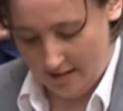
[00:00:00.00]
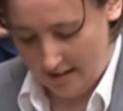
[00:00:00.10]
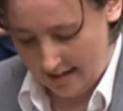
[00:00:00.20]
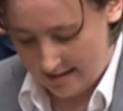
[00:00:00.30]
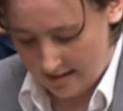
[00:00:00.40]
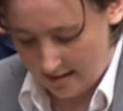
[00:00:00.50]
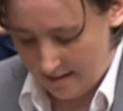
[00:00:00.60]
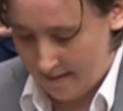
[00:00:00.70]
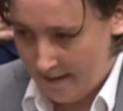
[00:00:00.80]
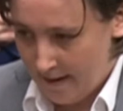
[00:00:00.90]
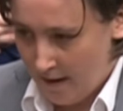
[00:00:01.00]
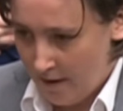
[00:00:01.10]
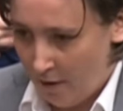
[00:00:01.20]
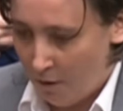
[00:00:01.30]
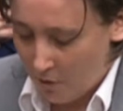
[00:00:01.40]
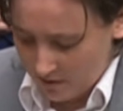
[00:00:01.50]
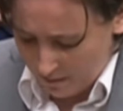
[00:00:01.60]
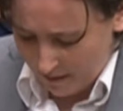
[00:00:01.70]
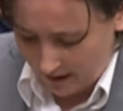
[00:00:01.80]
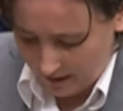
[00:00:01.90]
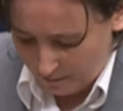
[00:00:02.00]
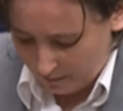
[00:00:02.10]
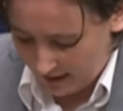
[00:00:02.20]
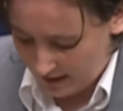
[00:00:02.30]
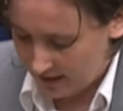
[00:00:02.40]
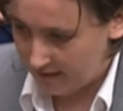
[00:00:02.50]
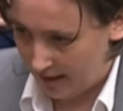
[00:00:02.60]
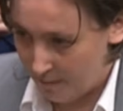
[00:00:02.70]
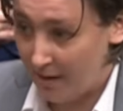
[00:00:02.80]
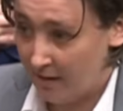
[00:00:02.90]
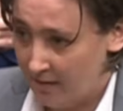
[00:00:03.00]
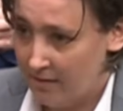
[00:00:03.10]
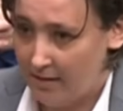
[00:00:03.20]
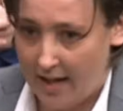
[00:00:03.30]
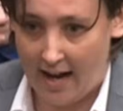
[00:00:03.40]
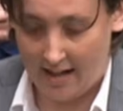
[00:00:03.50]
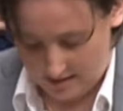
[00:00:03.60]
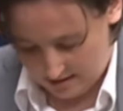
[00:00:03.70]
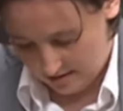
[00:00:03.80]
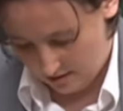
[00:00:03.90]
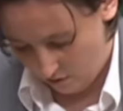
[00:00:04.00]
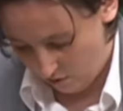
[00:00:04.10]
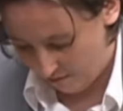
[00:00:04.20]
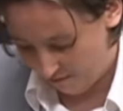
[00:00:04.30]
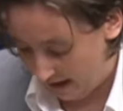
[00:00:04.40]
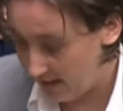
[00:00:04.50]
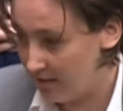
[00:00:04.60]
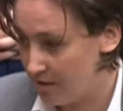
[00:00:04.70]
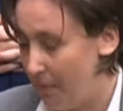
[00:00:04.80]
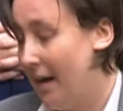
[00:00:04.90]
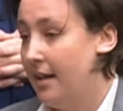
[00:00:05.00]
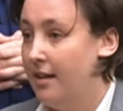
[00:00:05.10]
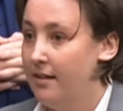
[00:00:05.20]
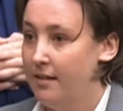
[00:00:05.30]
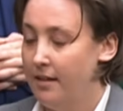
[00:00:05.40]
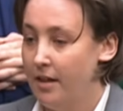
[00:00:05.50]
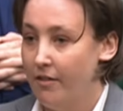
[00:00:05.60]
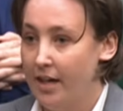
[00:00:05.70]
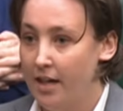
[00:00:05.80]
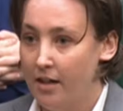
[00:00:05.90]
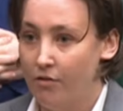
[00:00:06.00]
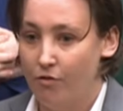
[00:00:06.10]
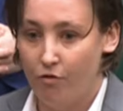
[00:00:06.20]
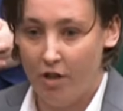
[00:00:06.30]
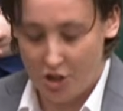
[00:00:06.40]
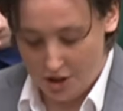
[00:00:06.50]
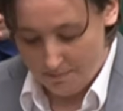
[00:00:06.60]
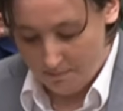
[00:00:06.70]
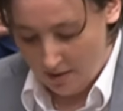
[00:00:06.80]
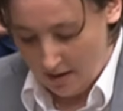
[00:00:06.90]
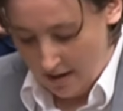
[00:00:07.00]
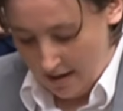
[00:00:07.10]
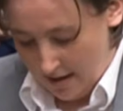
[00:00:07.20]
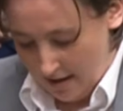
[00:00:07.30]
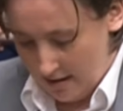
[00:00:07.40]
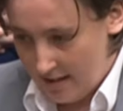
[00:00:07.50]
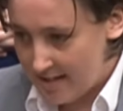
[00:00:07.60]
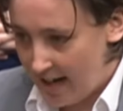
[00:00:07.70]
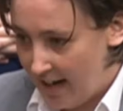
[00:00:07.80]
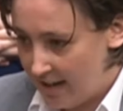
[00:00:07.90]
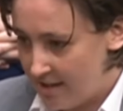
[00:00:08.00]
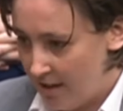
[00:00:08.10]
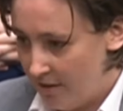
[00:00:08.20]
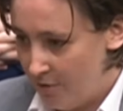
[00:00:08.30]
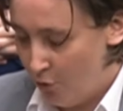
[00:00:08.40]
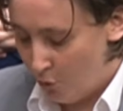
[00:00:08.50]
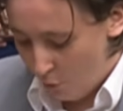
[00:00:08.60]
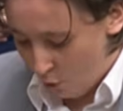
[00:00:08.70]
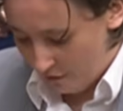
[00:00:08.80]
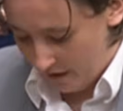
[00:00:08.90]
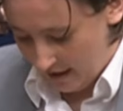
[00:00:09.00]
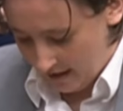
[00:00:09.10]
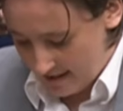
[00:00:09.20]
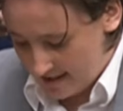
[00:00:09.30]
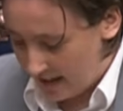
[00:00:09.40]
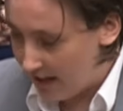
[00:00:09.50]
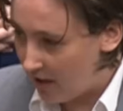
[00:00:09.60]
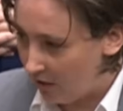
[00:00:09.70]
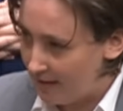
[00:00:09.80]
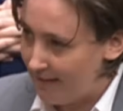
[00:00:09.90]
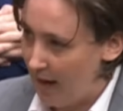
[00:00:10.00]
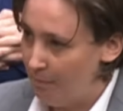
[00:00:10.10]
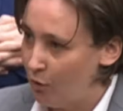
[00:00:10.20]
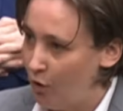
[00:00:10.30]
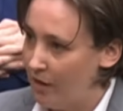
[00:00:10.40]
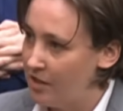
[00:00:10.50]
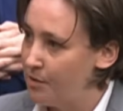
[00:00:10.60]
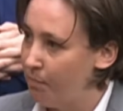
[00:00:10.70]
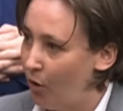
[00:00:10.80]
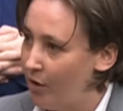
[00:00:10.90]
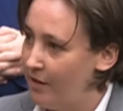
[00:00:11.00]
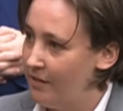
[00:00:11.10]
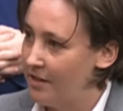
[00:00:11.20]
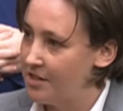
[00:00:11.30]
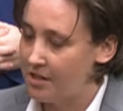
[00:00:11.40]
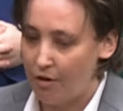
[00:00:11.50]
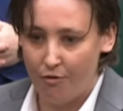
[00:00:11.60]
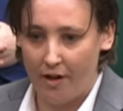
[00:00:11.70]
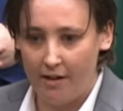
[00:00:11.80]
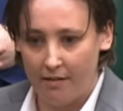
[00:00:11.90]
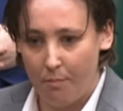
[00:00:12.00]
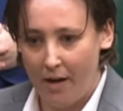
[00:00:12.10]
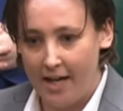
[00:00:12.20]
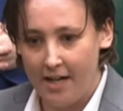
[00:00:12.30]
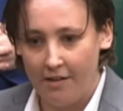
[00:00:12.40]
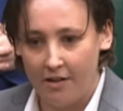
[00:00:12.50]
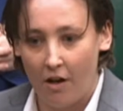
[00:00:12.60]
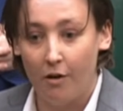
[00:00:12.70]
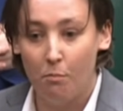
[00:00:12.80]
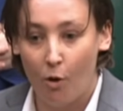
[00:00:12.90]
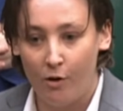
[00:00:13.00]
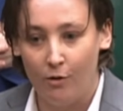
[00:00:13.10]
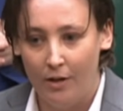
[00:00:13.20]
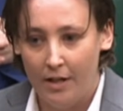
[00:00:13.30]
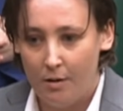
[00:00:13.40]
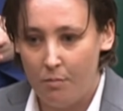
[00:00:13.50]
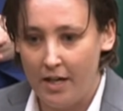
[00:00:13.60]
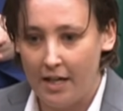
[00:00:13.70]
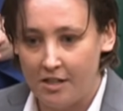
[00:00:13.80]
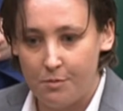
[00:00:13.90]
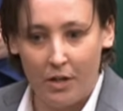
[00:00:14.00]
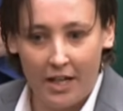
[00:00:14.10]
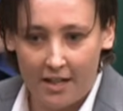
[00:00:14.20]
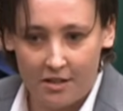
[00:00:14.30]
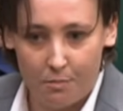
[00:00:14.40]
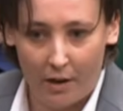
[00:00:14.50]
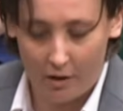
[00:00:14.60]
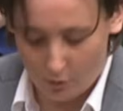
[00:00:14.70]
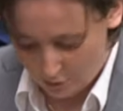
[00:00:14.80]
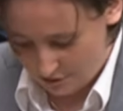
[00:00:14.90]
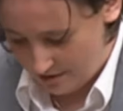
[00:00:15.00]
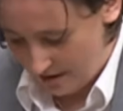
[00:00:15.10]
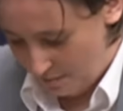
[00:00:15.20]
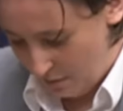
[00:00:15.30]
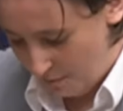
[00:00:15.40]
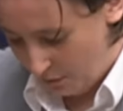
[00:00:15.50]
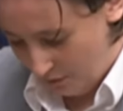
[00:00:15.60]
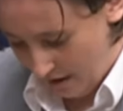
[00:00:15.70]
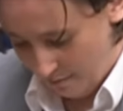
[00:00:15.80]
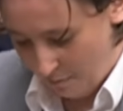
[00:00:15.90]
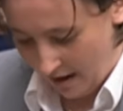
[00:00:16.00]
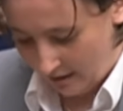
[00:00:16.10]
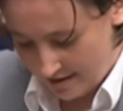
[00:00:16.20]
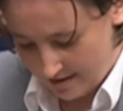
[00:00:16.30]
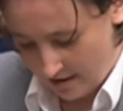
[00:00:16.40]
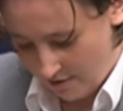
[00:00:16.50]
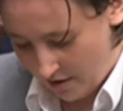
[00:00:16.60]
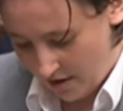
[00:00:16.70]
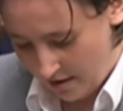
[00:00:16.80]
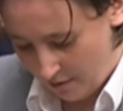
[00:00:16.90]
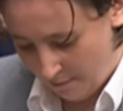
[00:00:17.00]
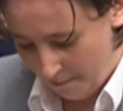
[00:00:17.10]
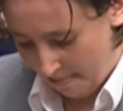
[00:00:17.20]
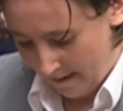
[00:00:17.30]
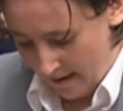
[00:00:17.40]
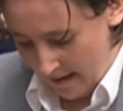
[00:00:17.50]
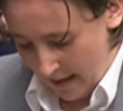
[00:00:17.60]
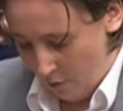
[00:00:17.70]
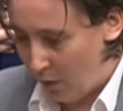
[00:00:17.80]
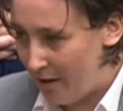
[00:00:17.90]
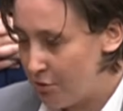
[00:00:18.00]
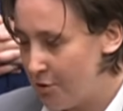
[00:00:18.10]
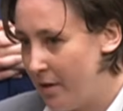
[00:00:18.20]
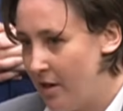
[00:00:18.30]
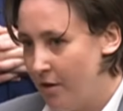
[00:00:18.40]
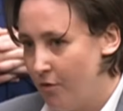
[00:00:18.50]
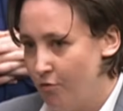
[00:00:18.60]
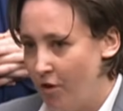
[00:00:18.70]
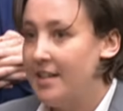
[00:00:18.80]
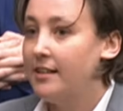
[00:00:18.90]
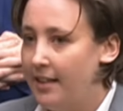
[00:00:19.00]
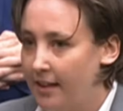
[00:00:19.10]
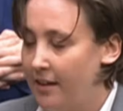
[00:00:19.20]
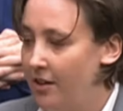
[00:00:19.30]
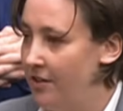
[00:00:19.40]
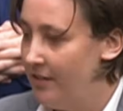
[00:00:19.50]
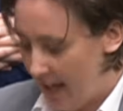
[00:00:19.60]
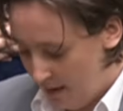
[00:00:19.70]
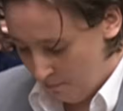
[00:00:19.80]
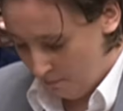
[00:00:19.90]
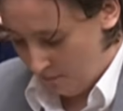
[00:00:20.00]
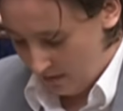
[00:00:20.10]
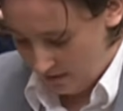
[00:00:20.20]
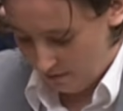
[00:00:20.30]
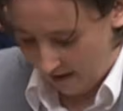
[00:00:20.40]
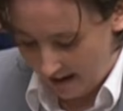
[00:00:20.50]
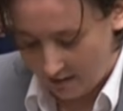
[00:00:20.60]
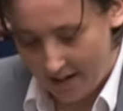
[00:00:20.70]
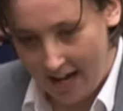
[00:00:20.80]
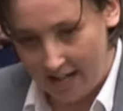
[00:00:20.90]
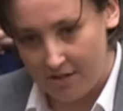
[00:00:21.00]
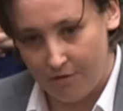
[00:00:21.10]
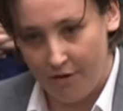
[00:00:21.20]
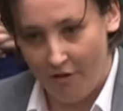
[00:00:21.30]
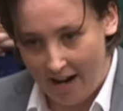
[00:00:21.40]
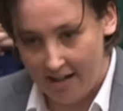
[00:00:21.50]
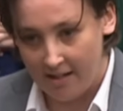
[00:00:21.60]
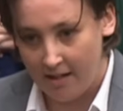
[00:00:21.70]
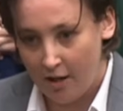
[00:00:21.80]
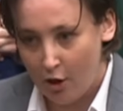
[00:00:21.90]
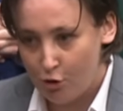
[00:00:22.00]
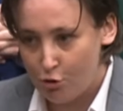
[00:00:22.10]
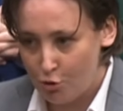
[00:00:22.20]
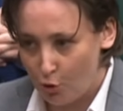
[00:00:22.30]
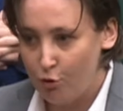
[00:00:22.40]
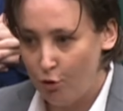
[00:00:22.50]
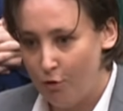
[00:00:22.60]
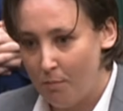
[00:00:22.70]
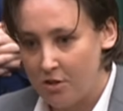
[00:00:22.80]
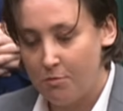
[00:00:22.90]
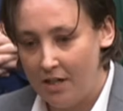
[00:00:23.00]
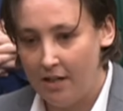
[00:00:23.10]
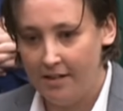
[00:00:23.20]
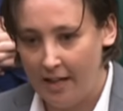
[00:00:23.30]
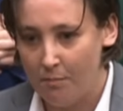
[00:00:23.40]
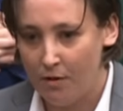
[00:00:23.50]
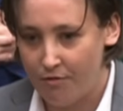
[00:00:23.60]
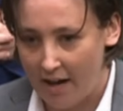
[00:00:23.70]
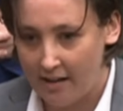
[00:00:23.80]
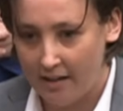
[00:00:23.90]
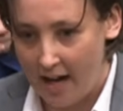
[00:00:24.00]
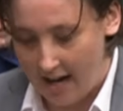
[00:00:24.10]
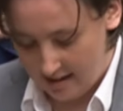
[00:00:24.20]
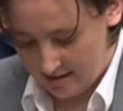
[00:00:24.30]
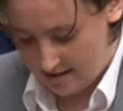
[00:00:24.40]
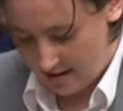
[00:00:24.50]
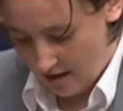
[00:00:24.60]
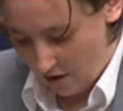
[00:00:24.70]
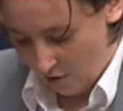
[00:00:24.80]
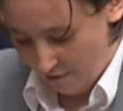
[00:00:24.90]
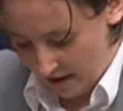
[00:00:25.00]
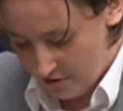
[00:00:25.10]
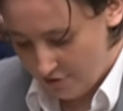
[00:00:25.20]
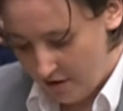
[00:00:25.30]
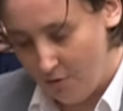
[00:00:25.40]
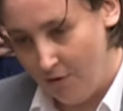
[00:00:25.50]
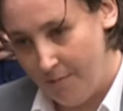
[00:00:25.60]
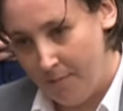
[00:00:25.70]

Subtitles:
in Gaza. Now, I want to begin by condemning the acts of violence by the Iranian regime. These acts are no more than a cynical attempt to exploit the suffering, the pain and the turmoil being experienced by those people in Palestine right now. And whilst we rightly condemn the violent acts of Iran, so too must we condemn the violent acts of Israel.